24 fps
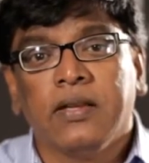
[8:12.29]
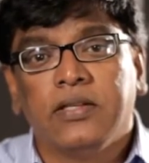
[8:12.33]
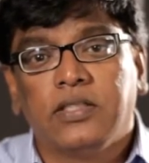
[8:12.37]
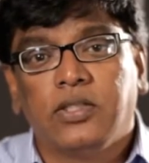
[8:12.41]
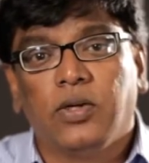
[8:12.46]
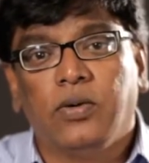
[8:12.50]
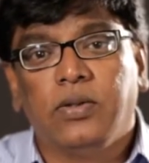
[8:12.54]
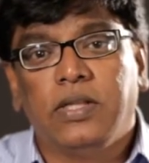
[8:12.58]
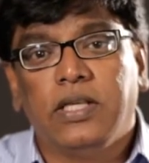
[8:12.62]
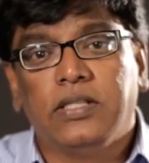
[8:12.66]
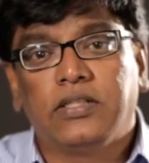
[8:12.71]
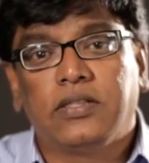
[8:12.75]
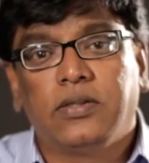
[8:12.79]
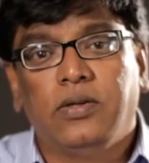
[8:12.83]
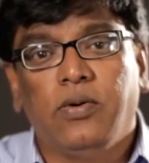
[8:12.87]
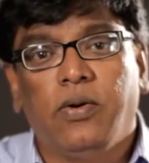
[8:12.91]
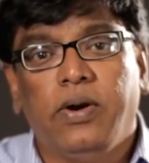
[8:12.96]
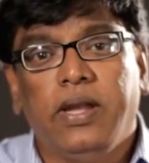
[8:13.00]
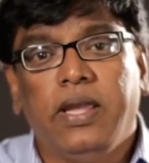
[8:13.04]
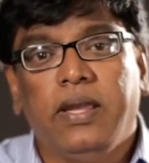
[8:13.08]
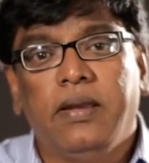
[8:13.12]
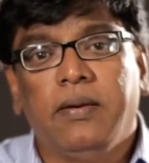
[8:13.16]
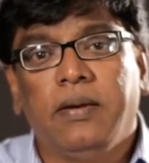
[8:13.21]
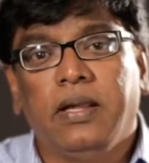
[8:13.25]
So
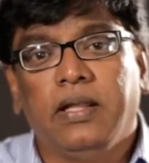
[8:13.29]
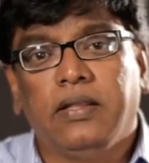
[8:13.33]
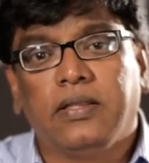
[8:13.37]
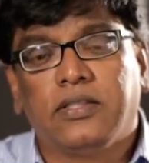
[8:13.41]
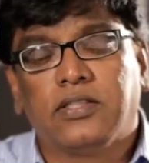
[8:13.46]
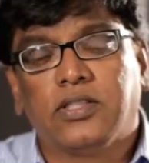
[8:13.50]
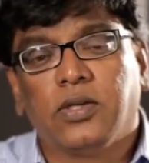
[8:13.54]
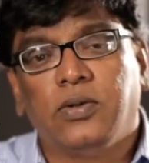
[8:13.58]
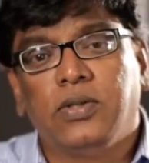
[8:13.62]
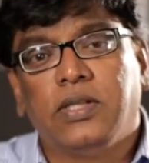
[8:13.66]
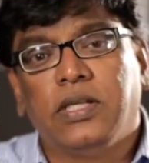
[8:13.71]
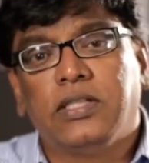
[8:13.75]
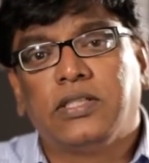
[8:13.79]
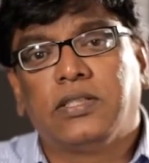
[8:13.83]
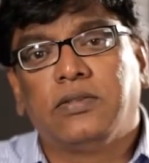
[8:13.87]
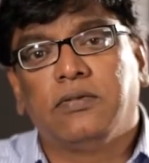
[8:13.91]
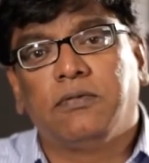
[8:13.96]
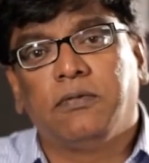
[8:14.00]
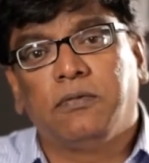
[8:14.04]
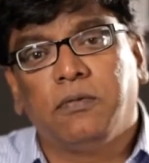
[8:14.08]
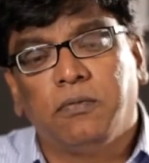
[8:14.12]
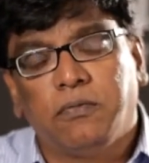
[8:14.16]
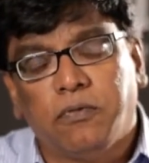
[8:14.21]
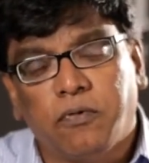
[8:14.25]
this
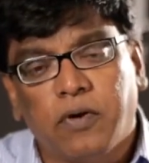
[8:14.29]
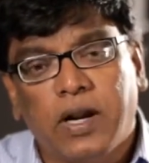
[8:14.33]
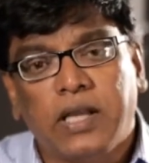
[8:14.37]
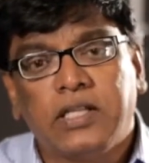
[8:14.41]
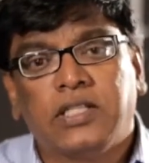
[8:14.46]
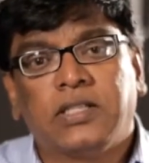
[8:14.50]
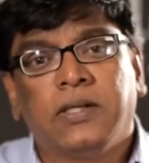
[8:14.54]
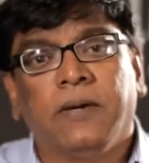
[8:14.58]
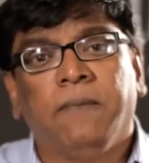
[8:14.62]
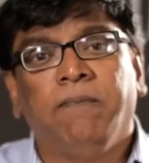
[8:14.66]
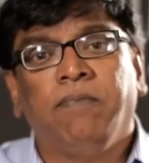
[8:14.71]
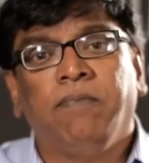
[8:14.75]
fresh